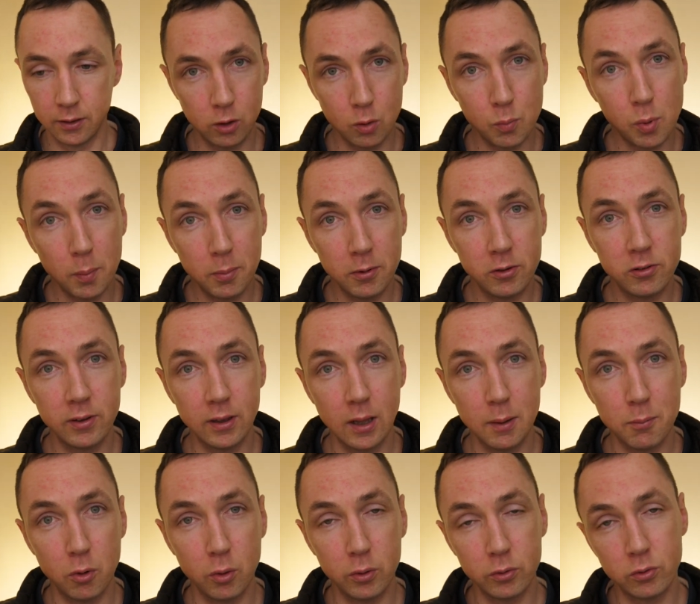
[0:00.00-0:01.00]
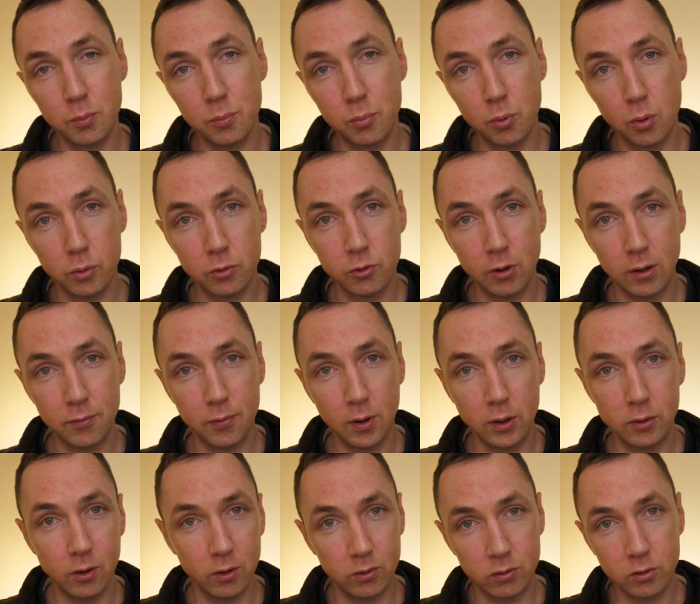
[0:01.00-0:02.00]
You'll probably see that more in some portrait
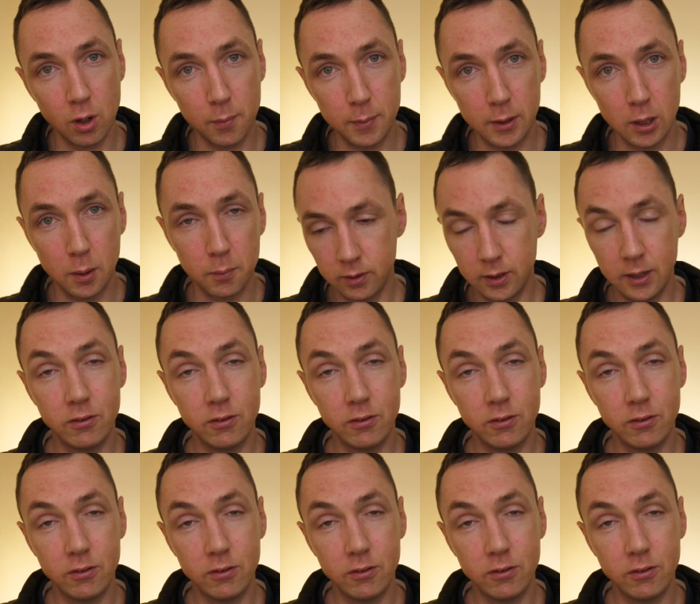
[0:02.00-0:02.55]
photos coming up.